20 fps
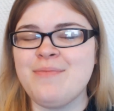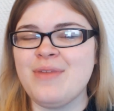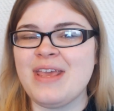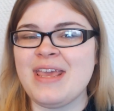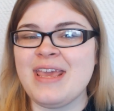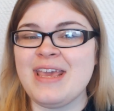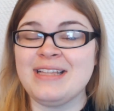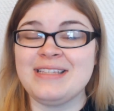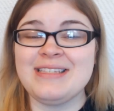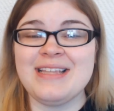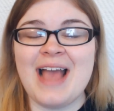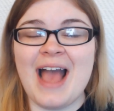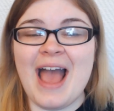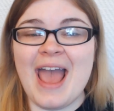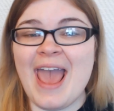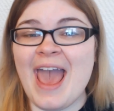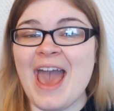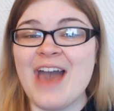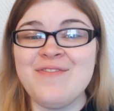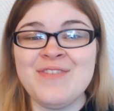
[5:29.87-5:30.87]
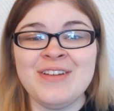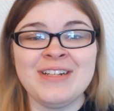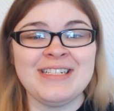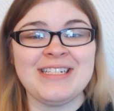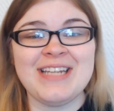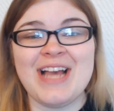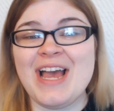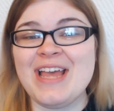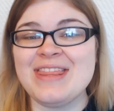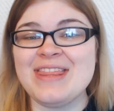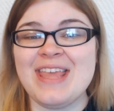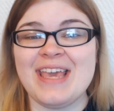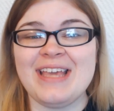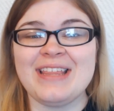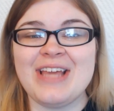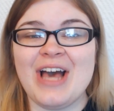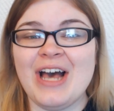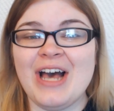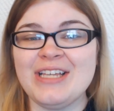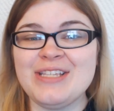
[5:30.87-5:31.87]
and he's I haven't done
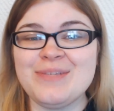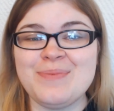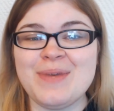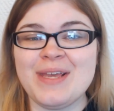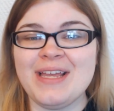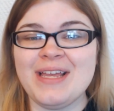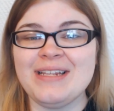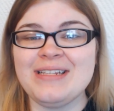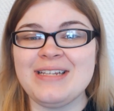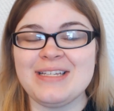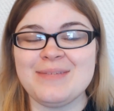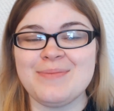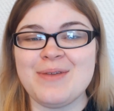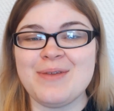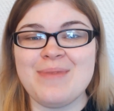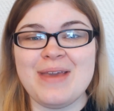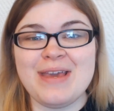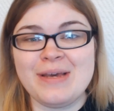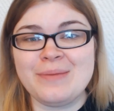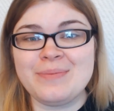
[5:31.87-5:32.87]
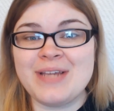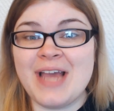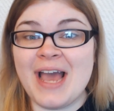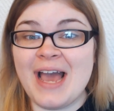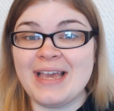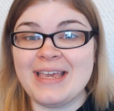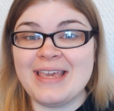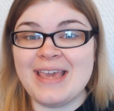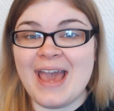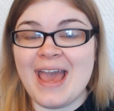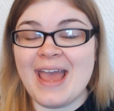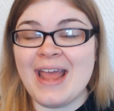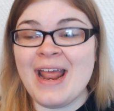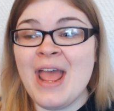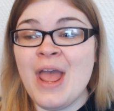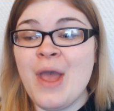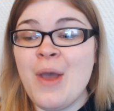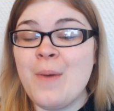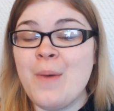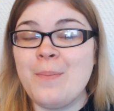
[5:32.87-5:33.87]
like the husband does my makeup tag yet,